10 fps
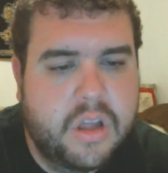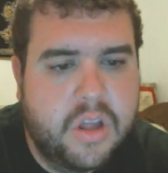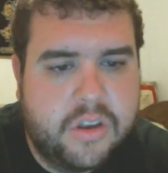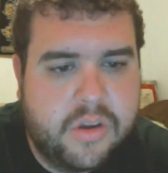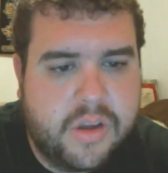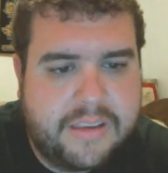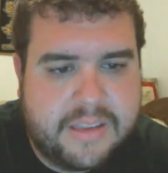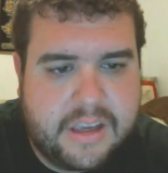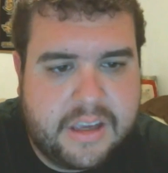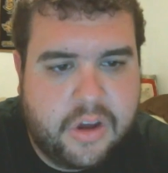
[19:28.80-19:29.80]
do you guys
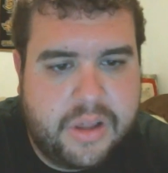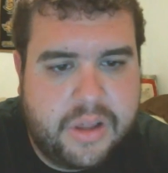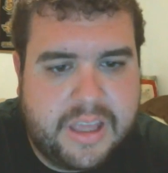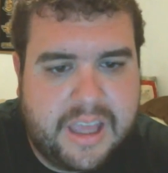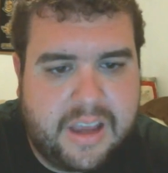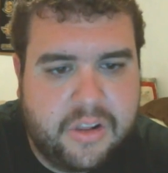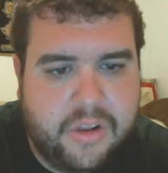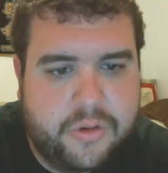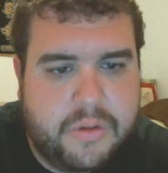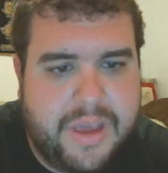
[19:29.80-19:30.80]
think Cody can get
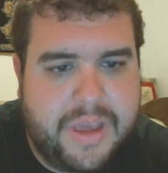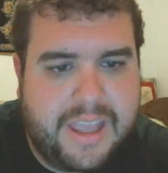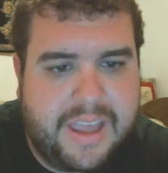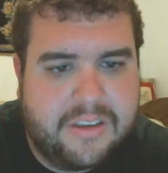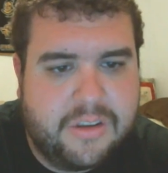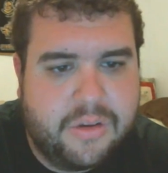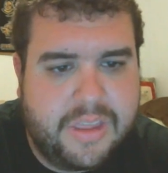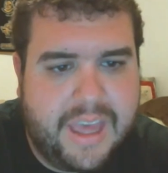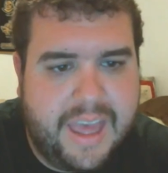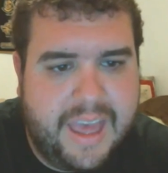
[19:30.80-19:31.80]
close to making it to
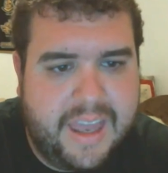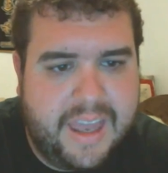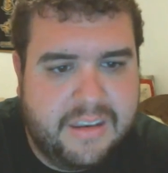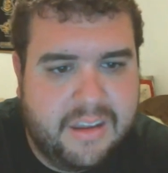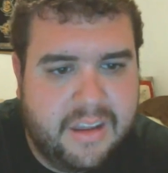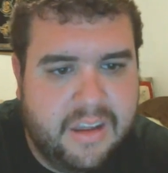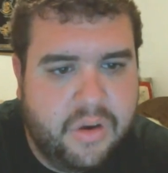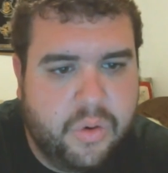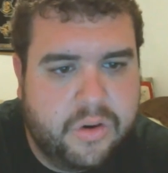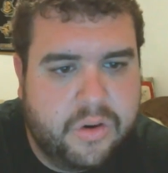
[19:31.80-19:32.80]
the end?
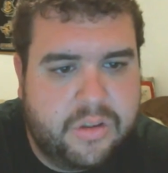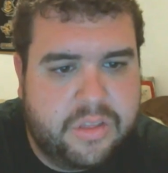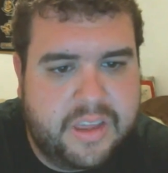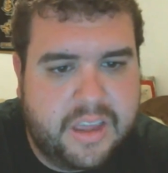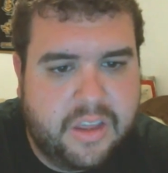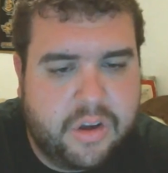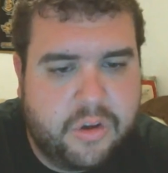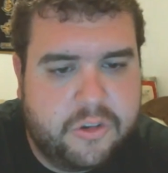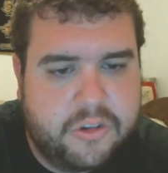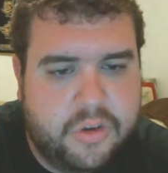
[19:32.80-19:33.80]
Or do you think he'll go
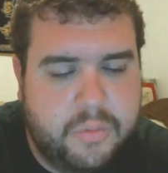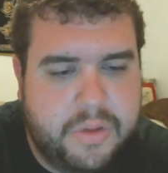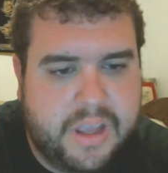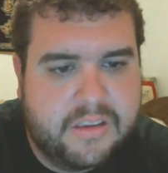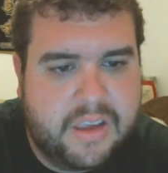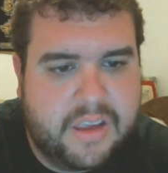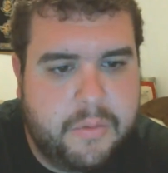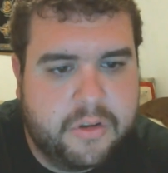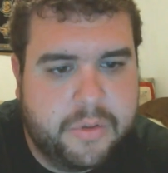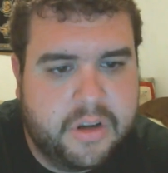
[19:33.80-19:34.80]
soon because he get
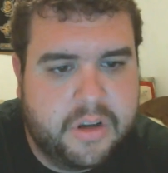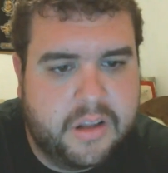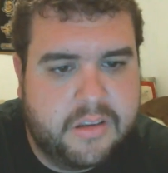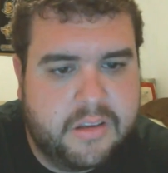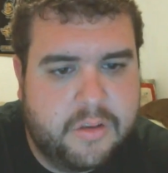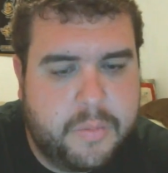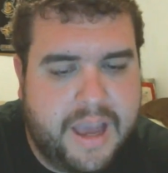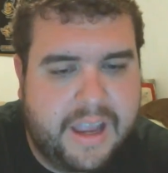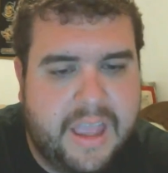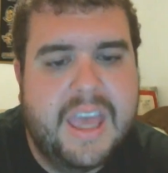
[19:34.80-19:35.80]
multiple targets on his
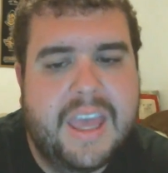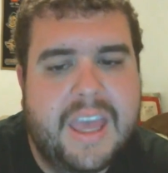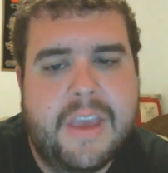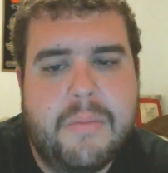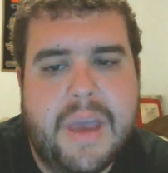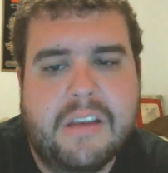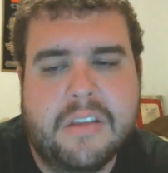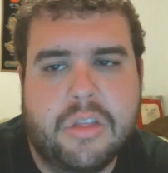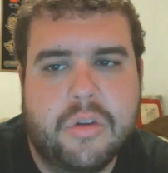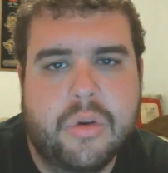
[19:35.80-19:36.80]
back? If he makes
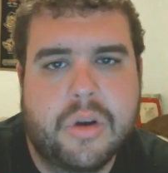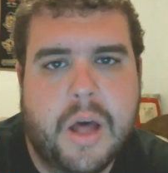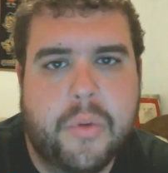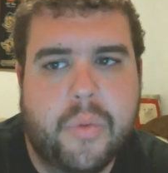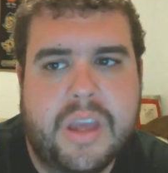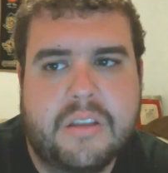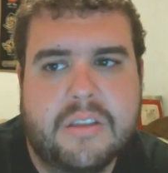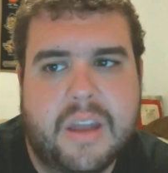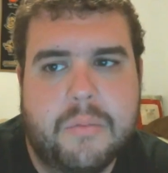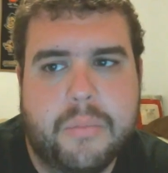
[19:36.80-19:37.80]
it through a couple weeks
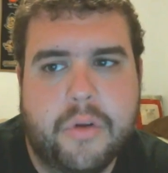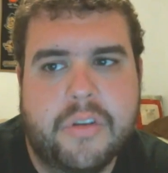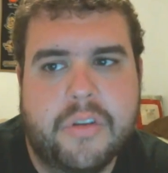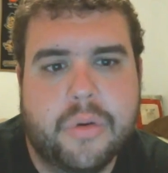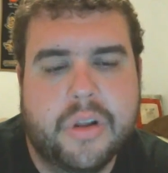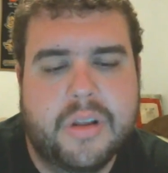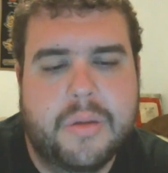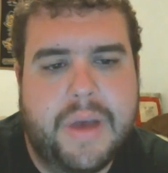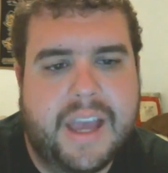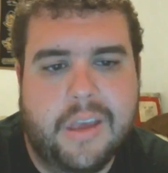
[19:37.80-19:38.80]
and proves his loyalty
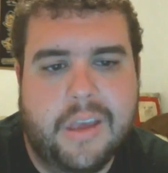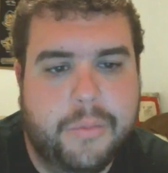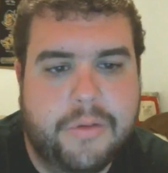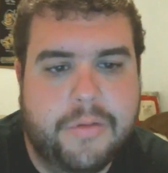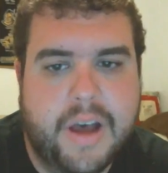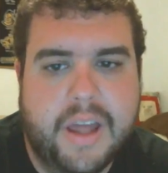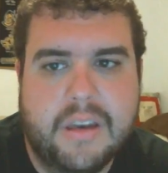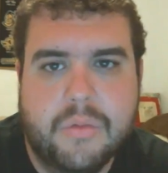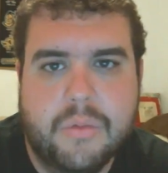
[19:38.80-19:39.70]
back, he'll be fine. What